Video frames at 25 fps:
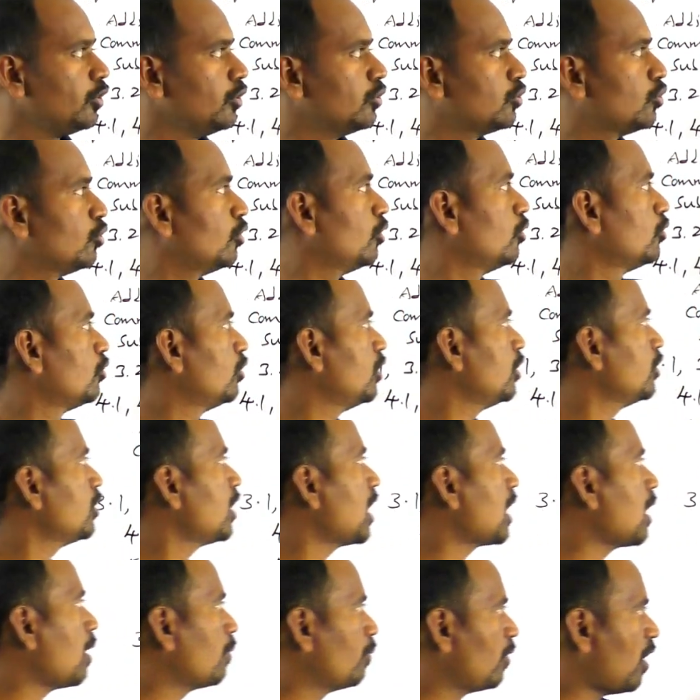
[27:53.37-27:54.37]
So, these
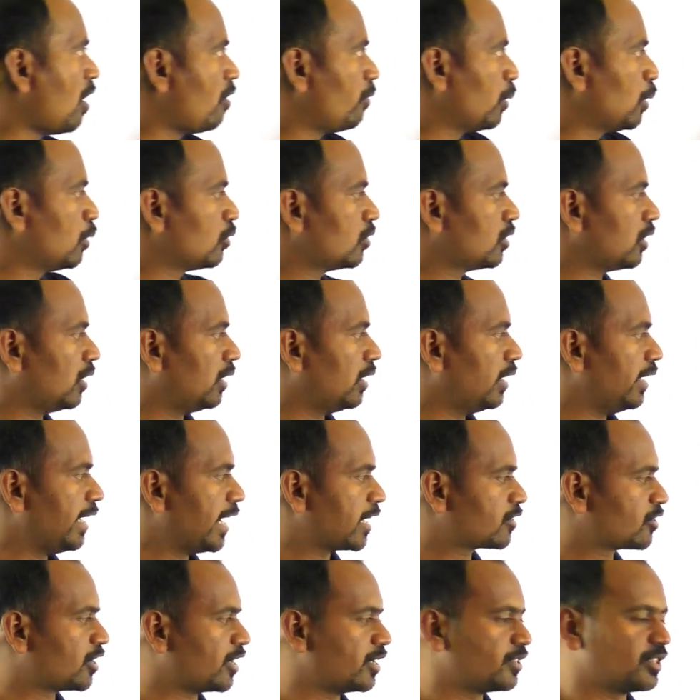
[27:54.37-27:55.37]
are about
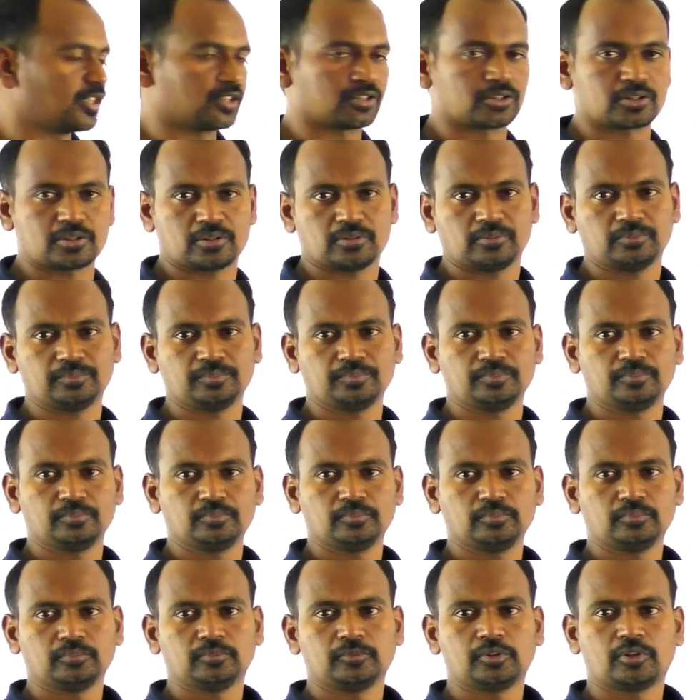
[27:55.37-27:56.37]
exercises.
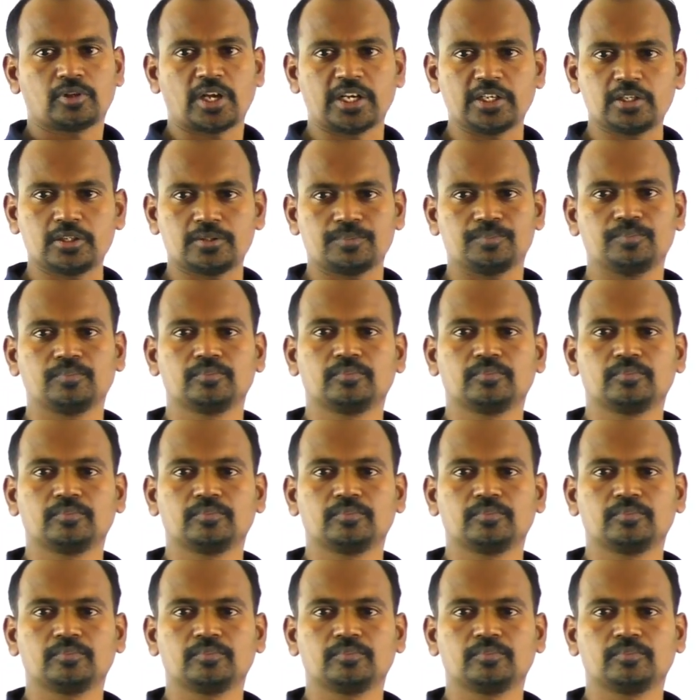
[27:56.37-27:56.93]
Right?